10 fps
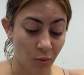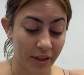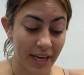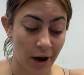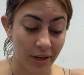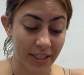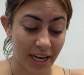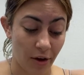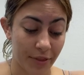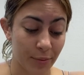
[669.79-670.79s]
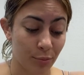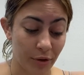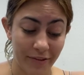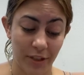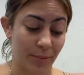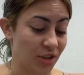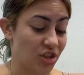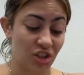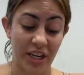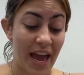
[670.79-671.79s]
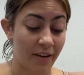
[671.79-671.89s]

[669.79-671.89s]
without a doubt, the bravest person she'd